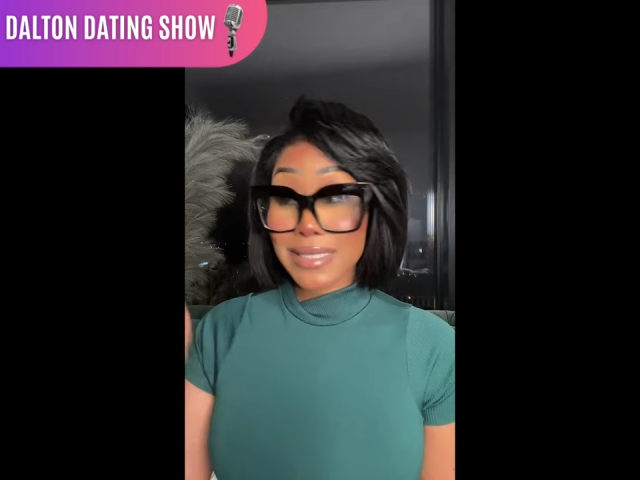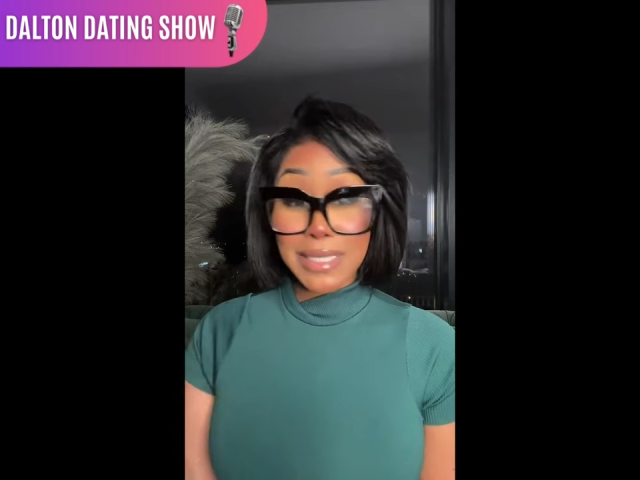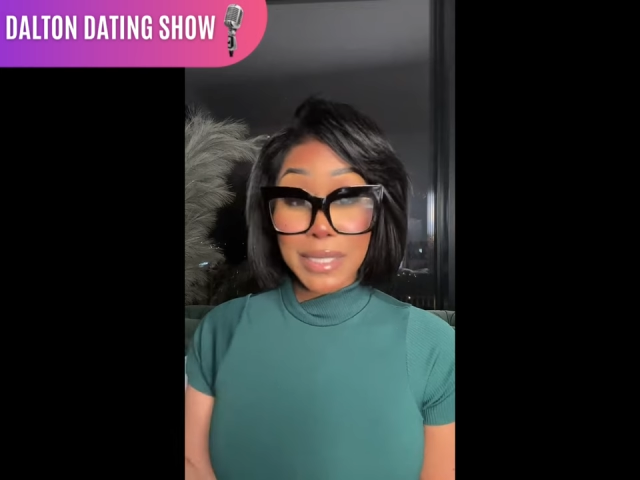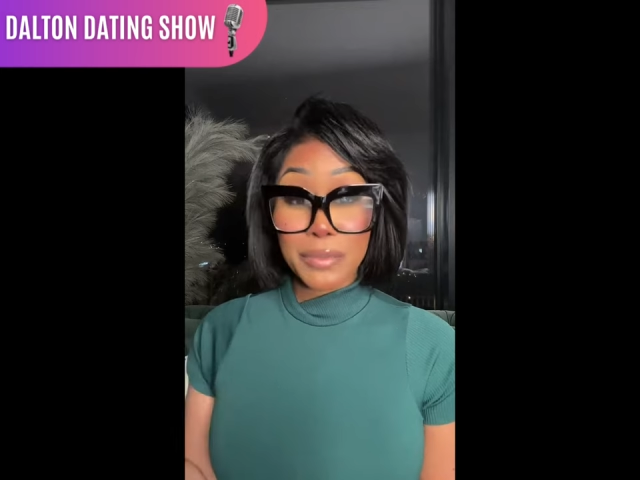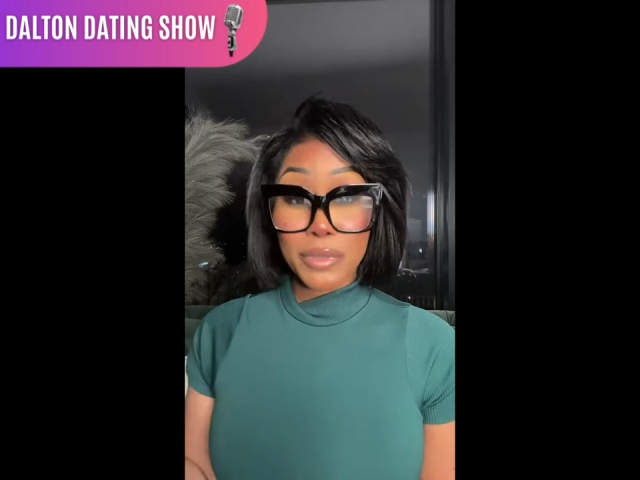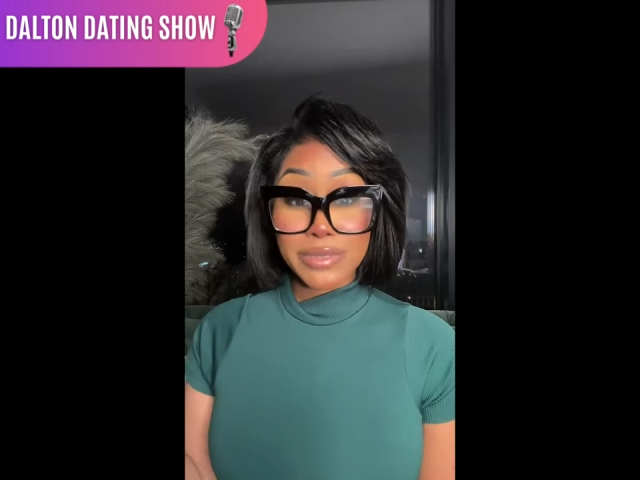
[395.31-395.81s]
near
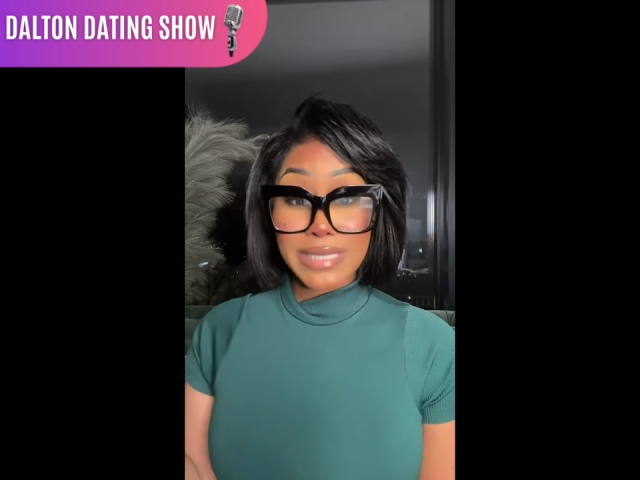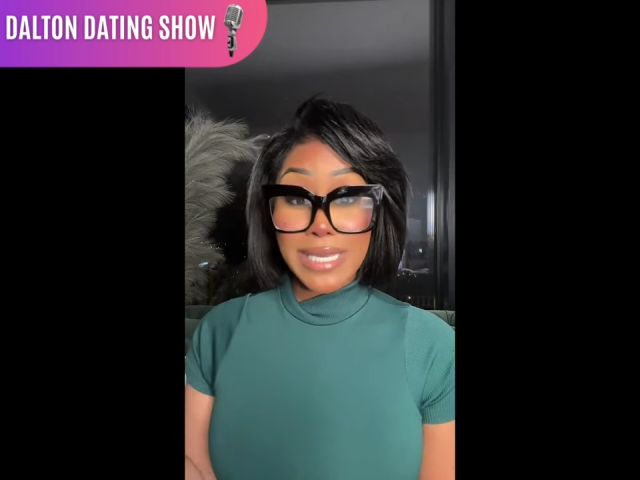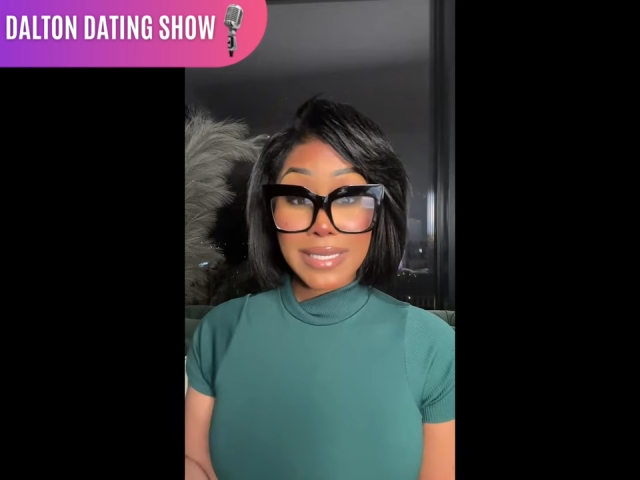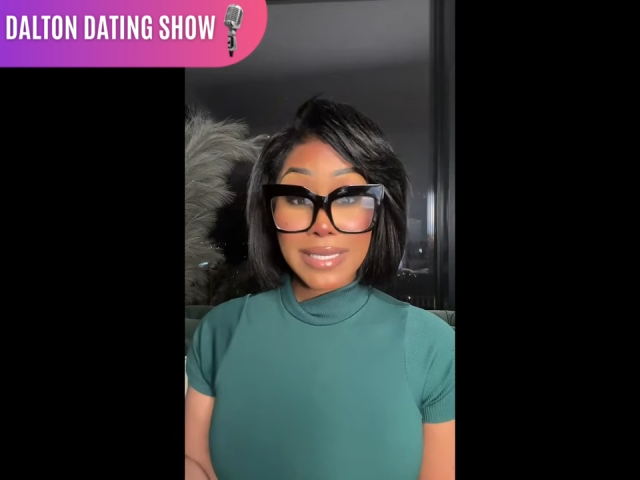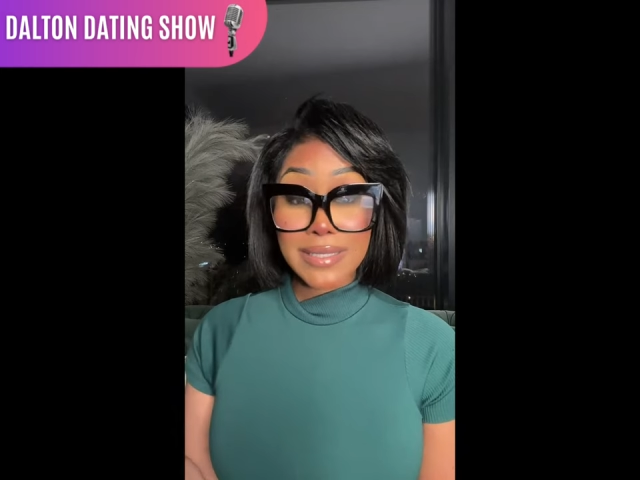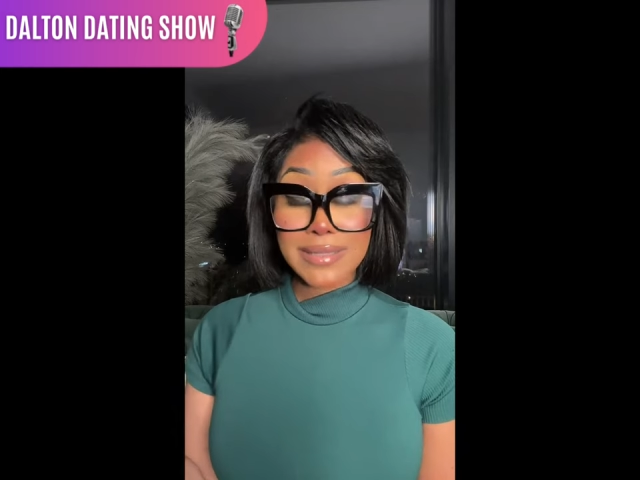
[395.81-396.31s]
the
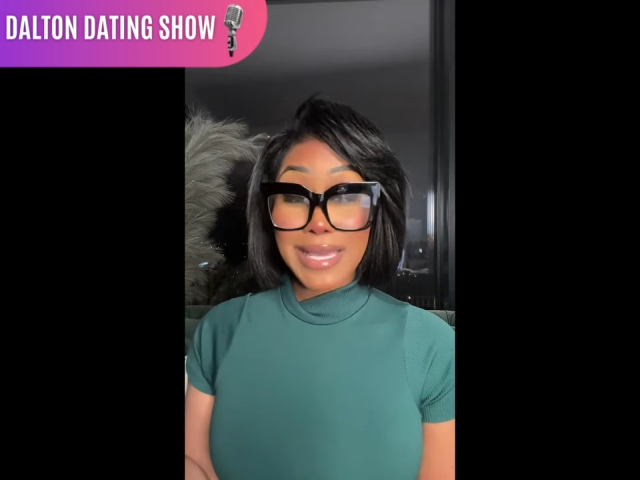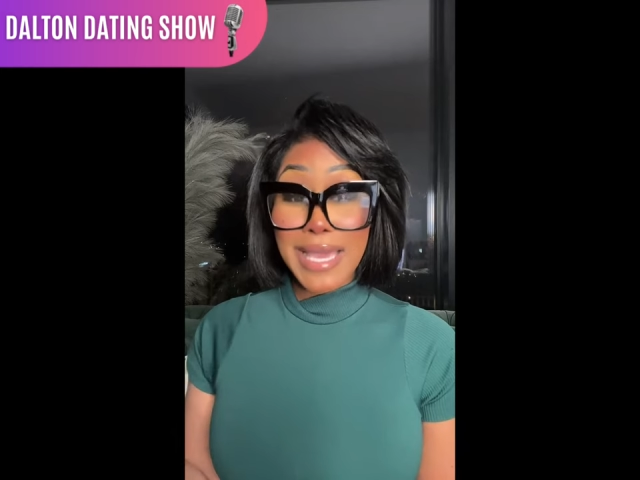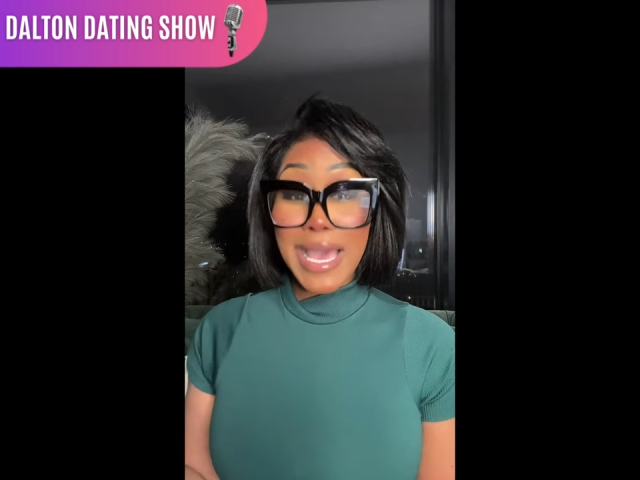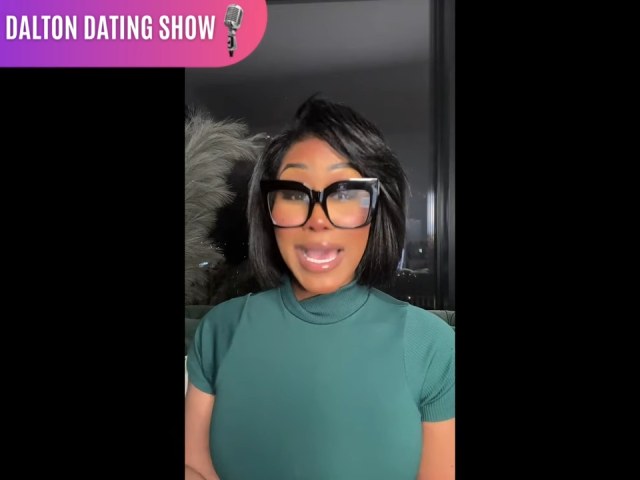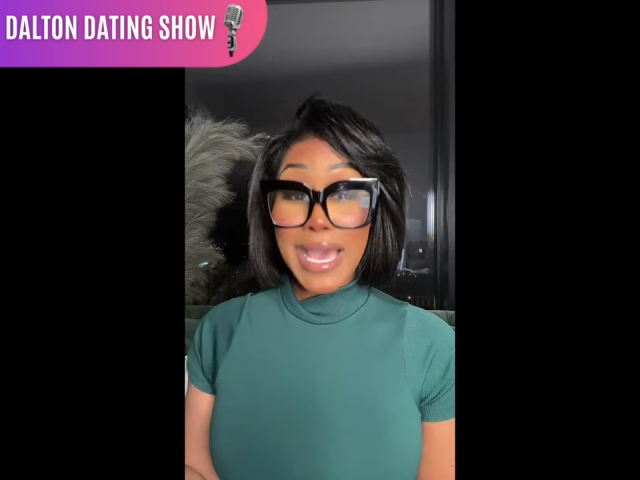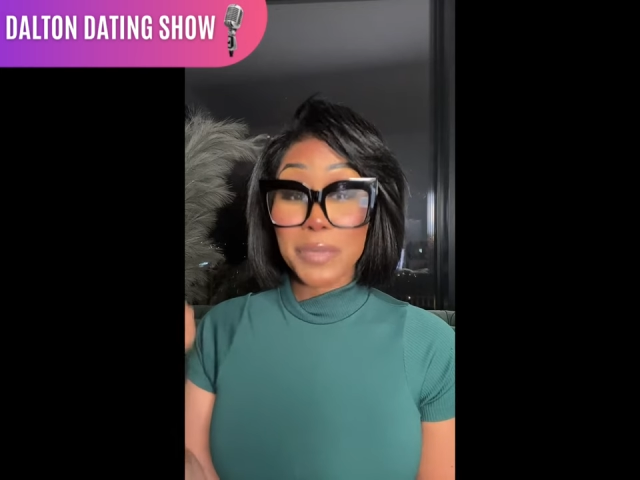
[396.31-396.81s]
bodega, they
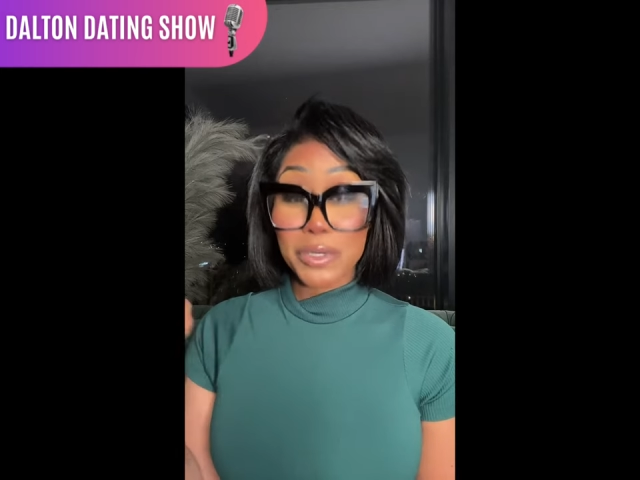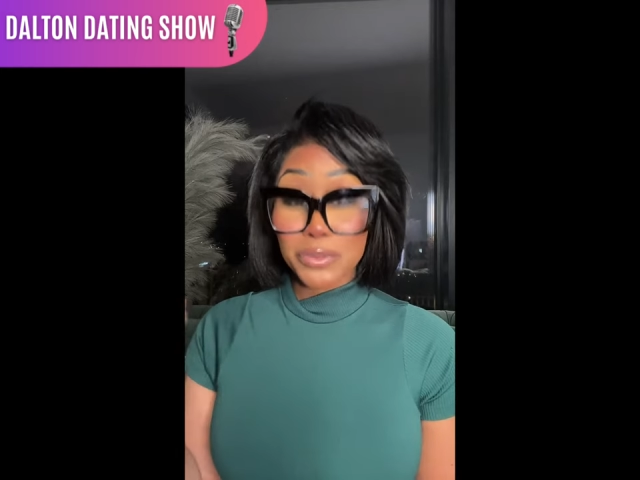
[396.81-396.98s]
have